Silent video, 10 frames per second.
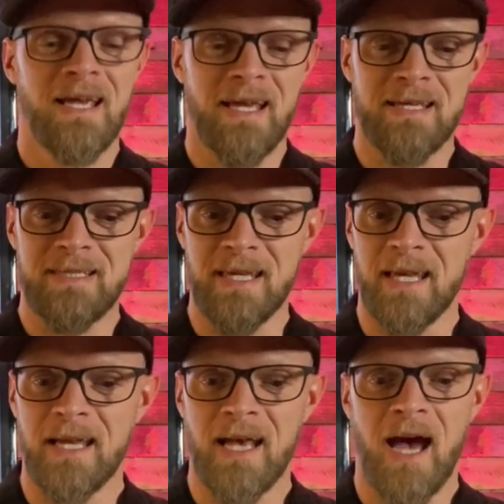He's
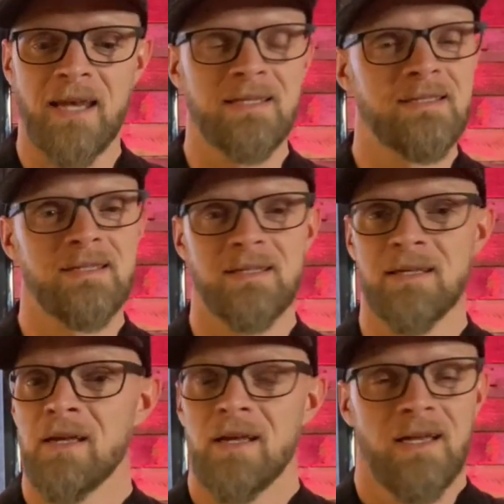seeking God, and
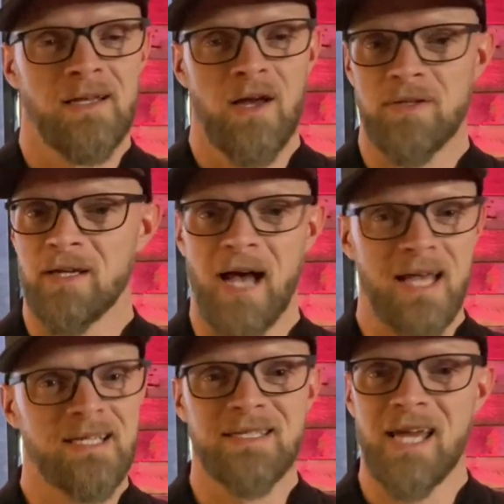to
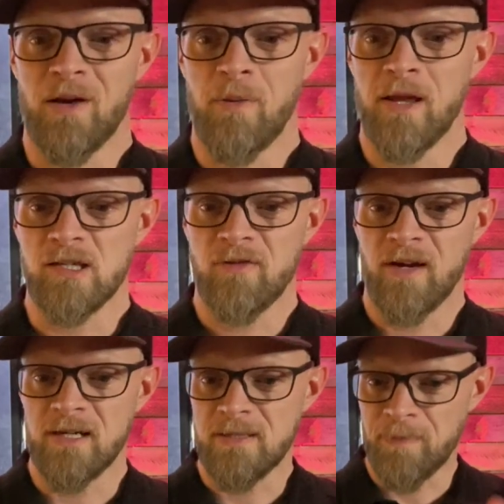God's going to take away those
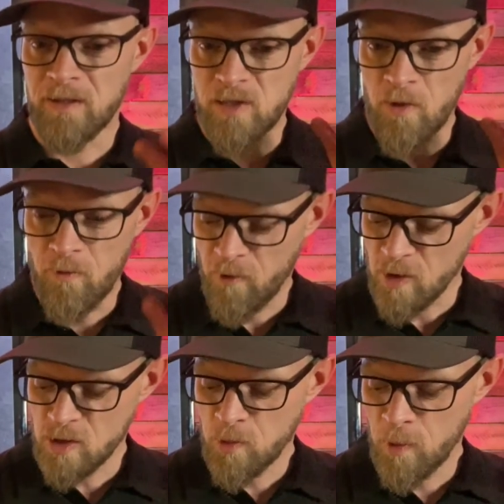fears. And so in
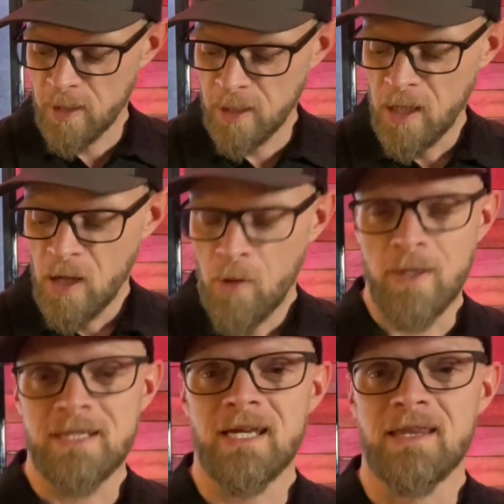verse 20, we
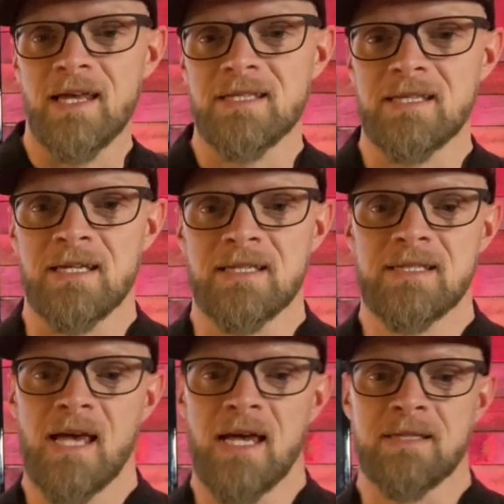see this, and it
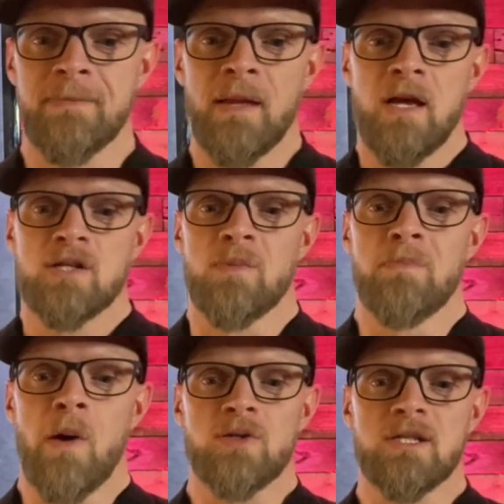says, so
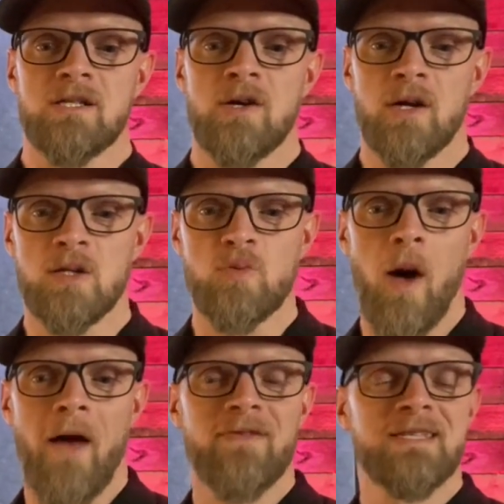Moses took his
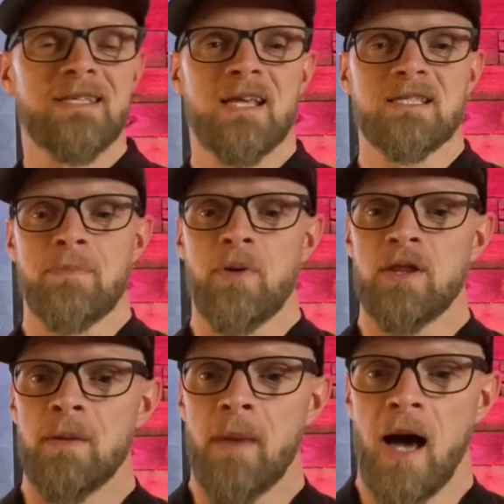wife and sons and put
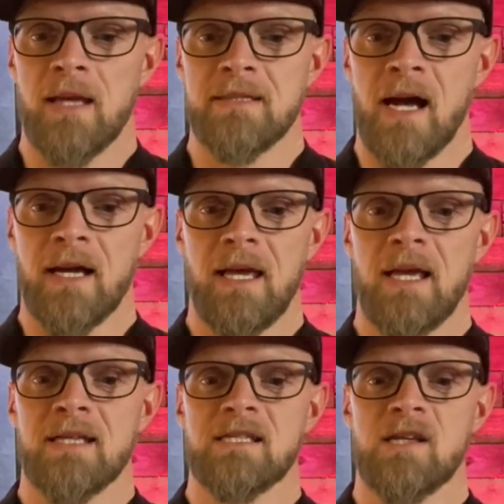them on a
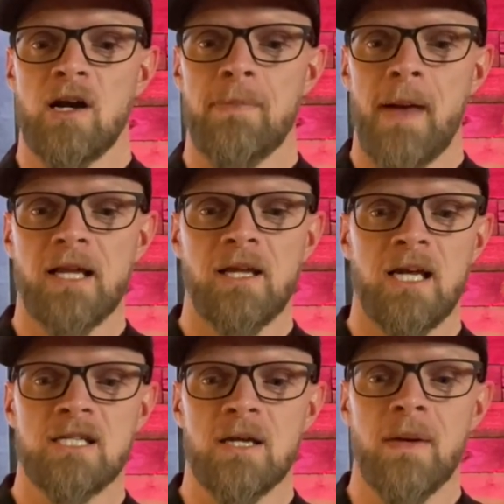donkey and started back to
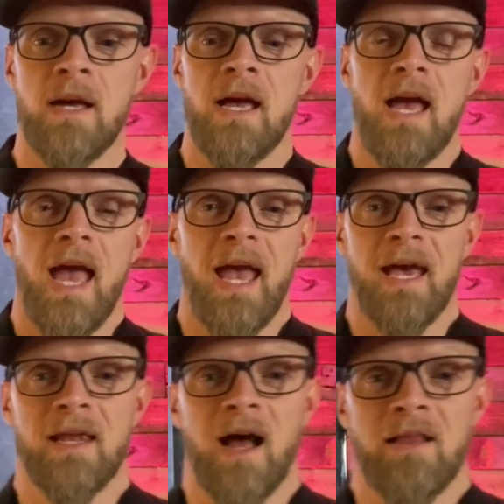Egypt.
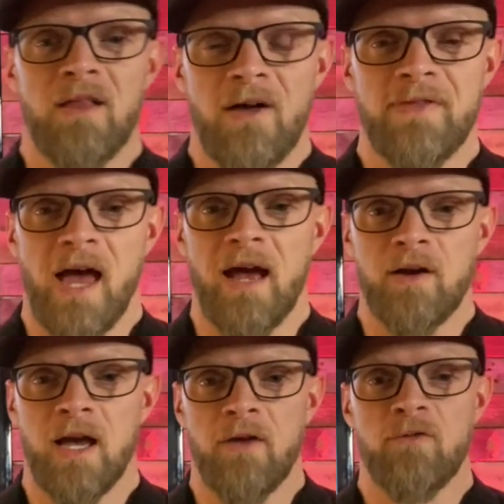And I love that,
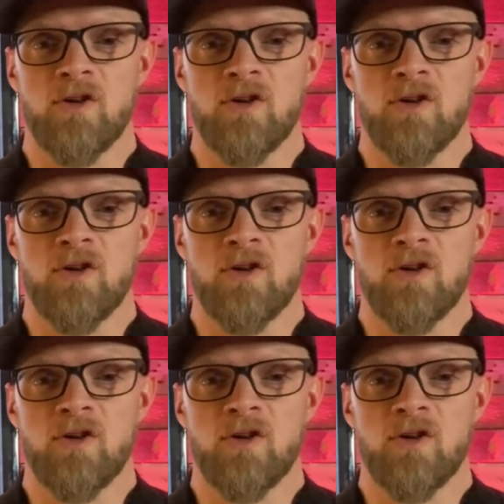okay?